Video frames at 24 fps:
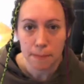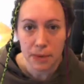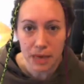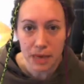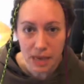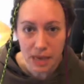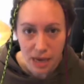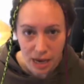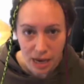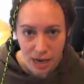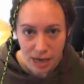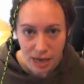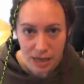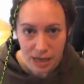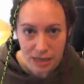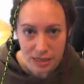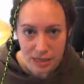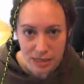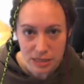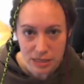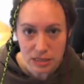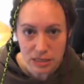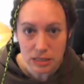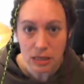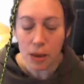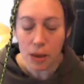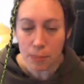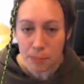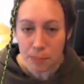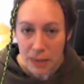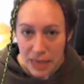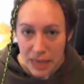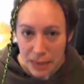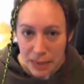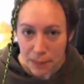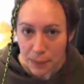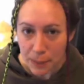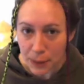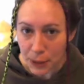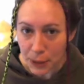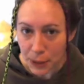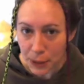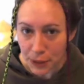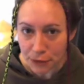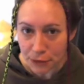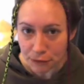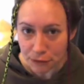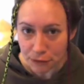because
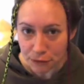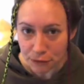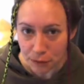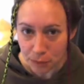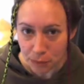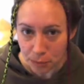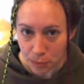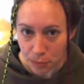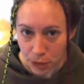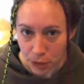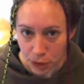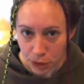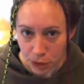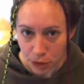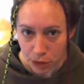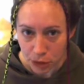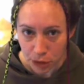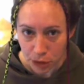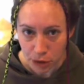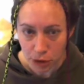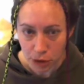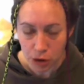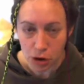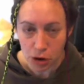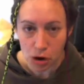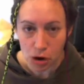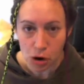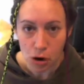people unfamiliar